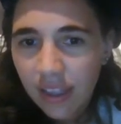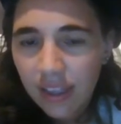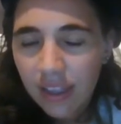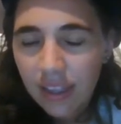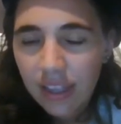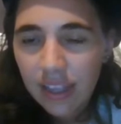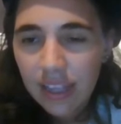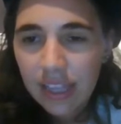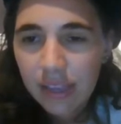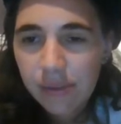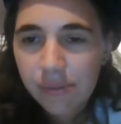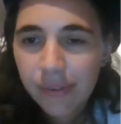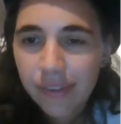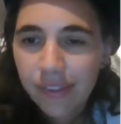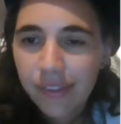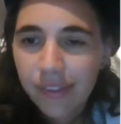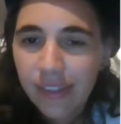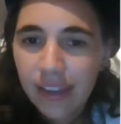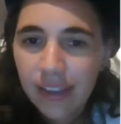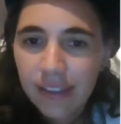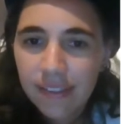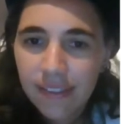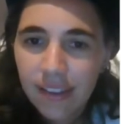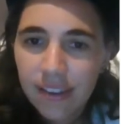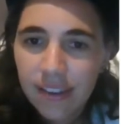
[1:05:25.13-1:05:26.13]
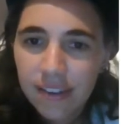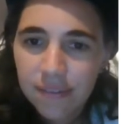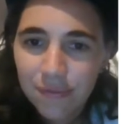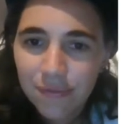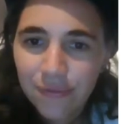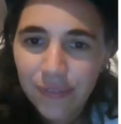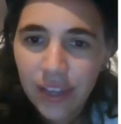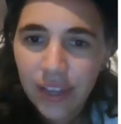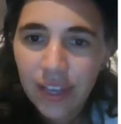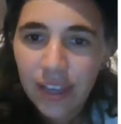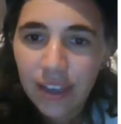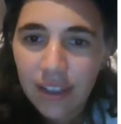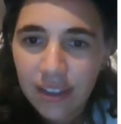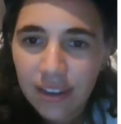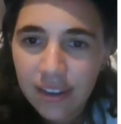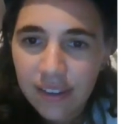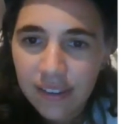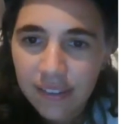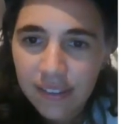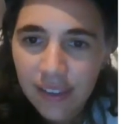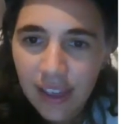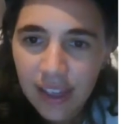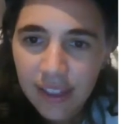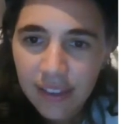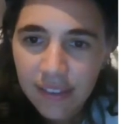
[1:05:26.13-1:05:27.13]
He was thick-set of figure, and
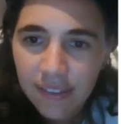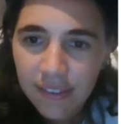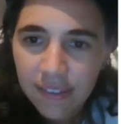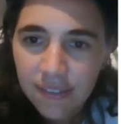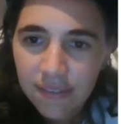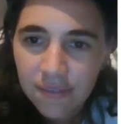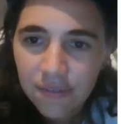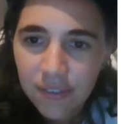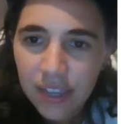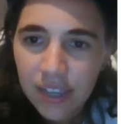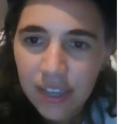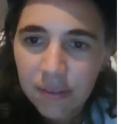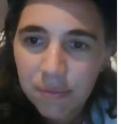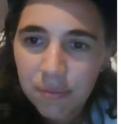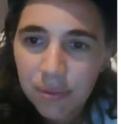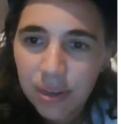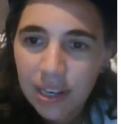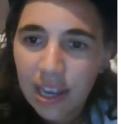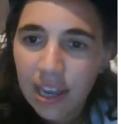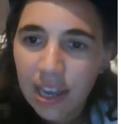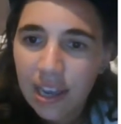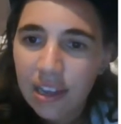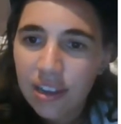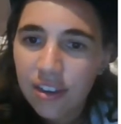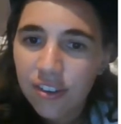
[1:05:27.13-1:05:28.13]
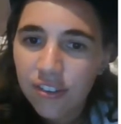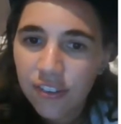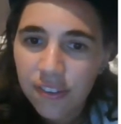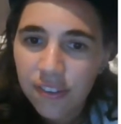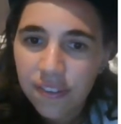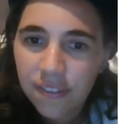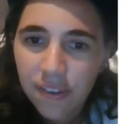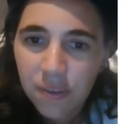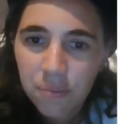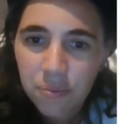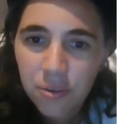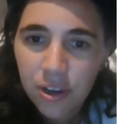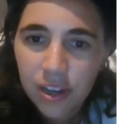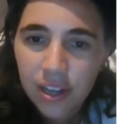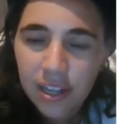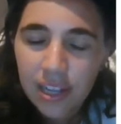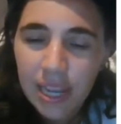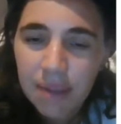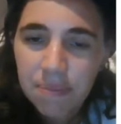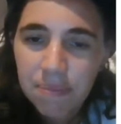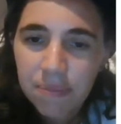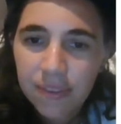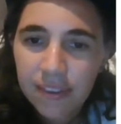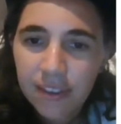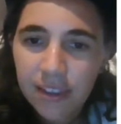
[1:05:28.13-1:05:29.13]
his hands and feet were large and somewhat
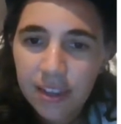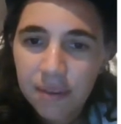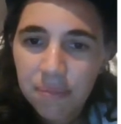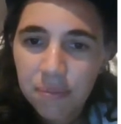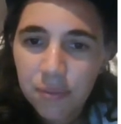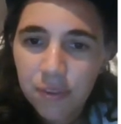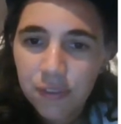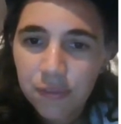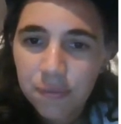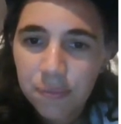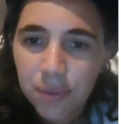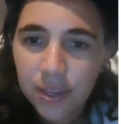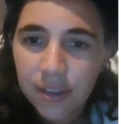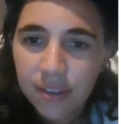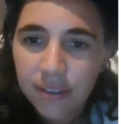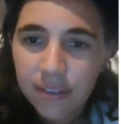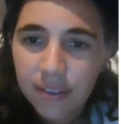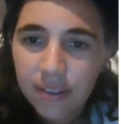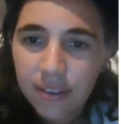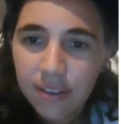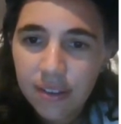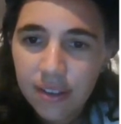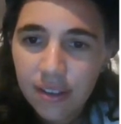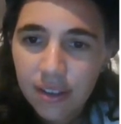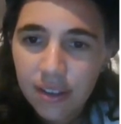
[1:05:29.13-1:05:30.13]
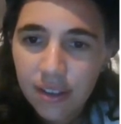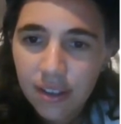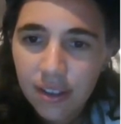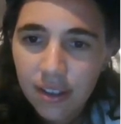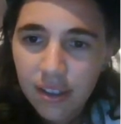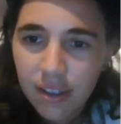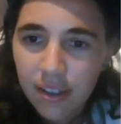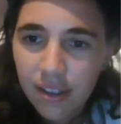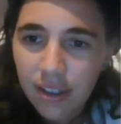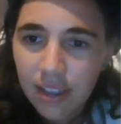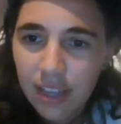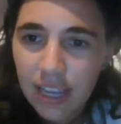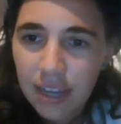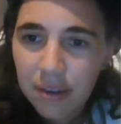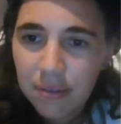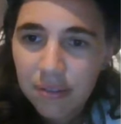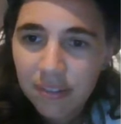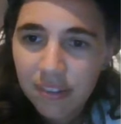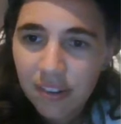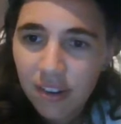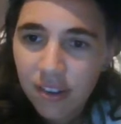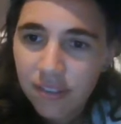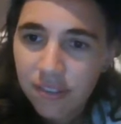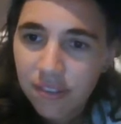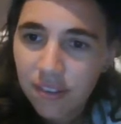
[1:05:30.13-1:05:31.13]
clumsy in movement. He
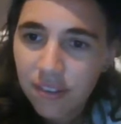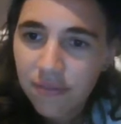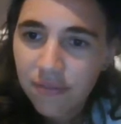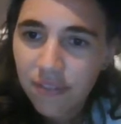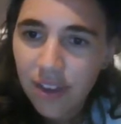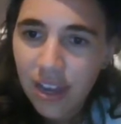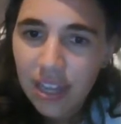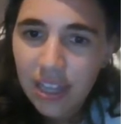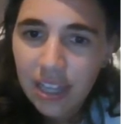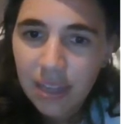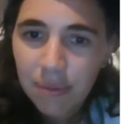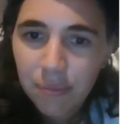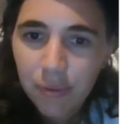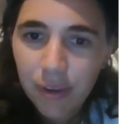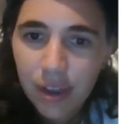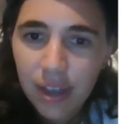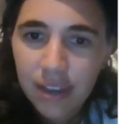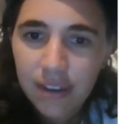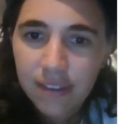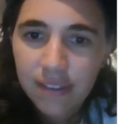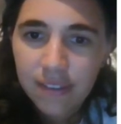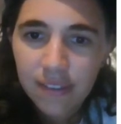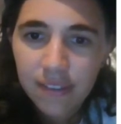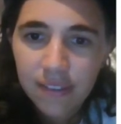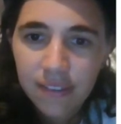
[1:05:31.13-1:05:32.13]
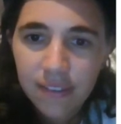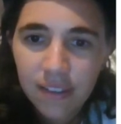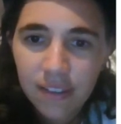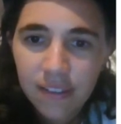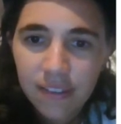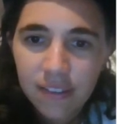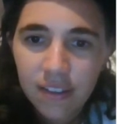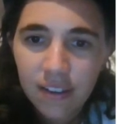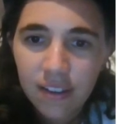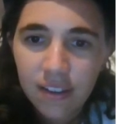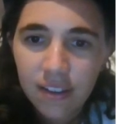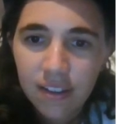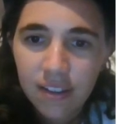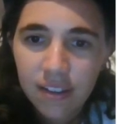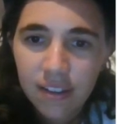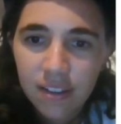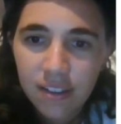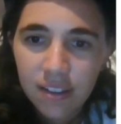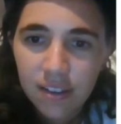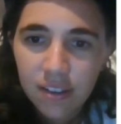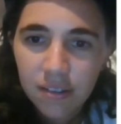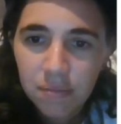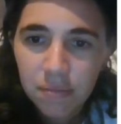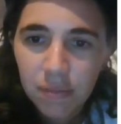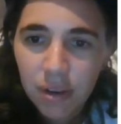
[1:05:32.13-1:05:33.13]
was not so finely bred as his sister.
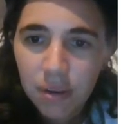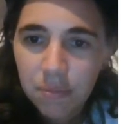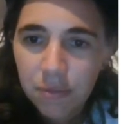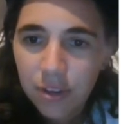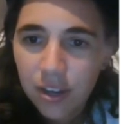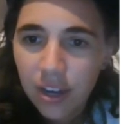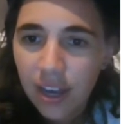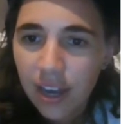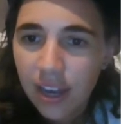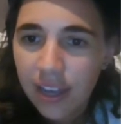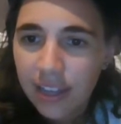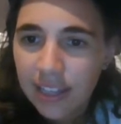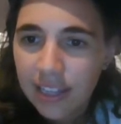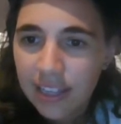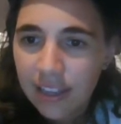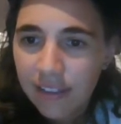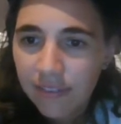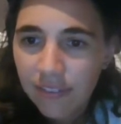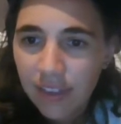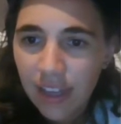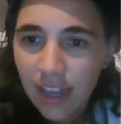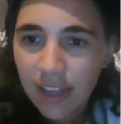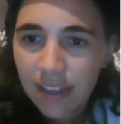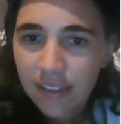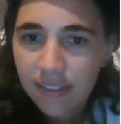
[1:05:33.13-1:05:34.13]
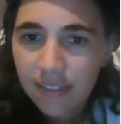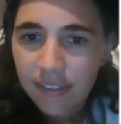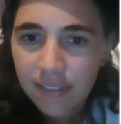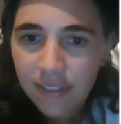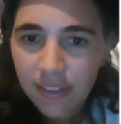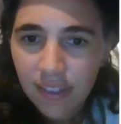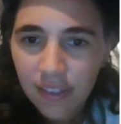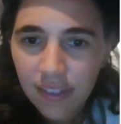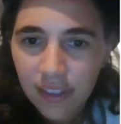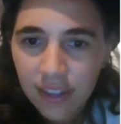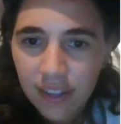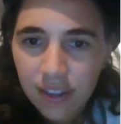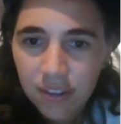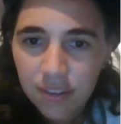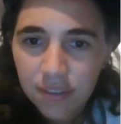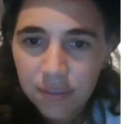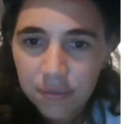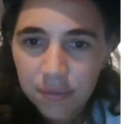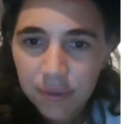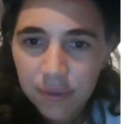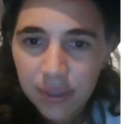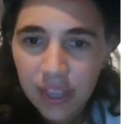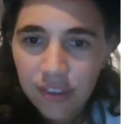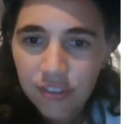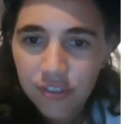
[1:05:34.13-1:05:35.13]
One would hardly have guessed that the
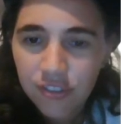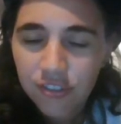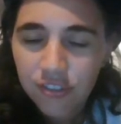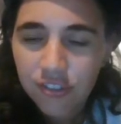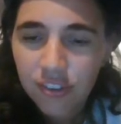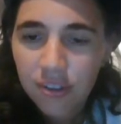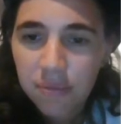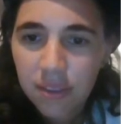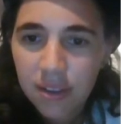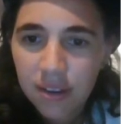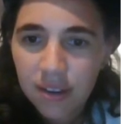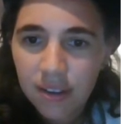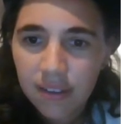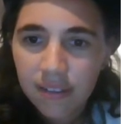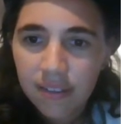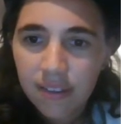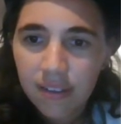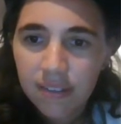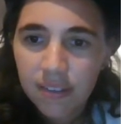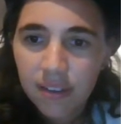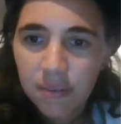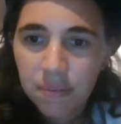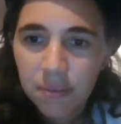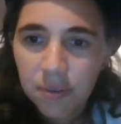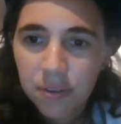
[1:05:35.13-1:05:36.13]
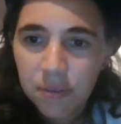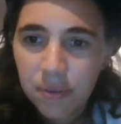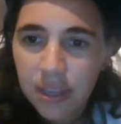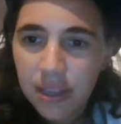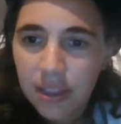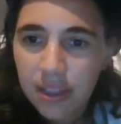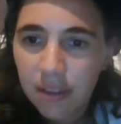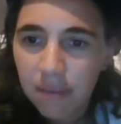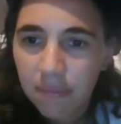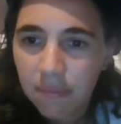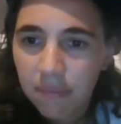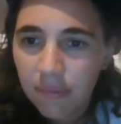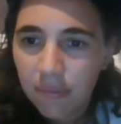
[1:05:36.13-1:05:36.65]
close relationship that existed between them.